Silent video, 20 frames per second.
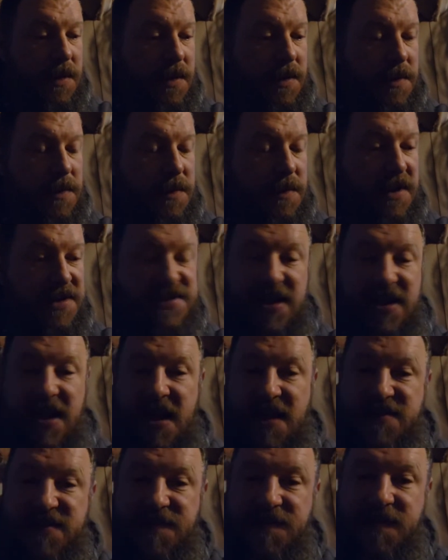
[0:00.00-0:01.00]
Rusty
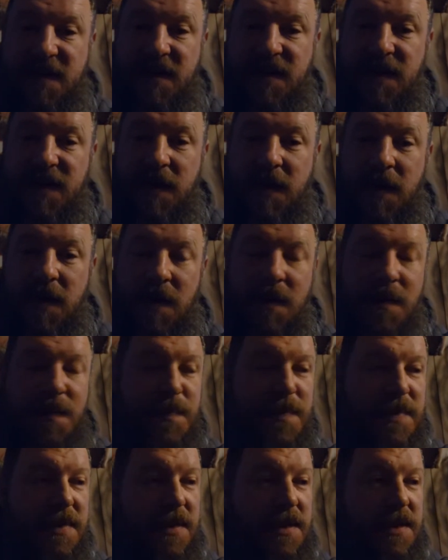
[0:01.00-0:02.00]
asked if I'd go.
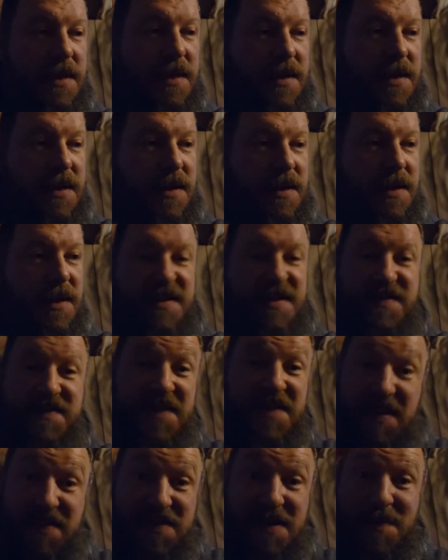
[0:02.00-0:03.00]
He
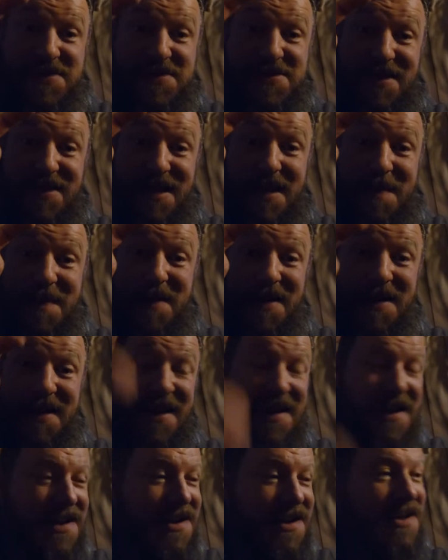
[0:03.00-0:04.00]
said, because I'm a
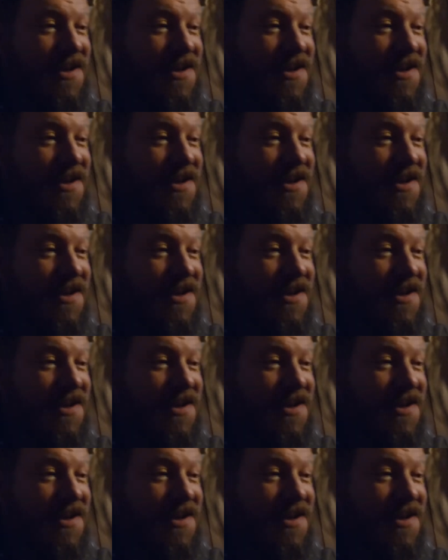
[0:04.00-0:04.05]
celebrity.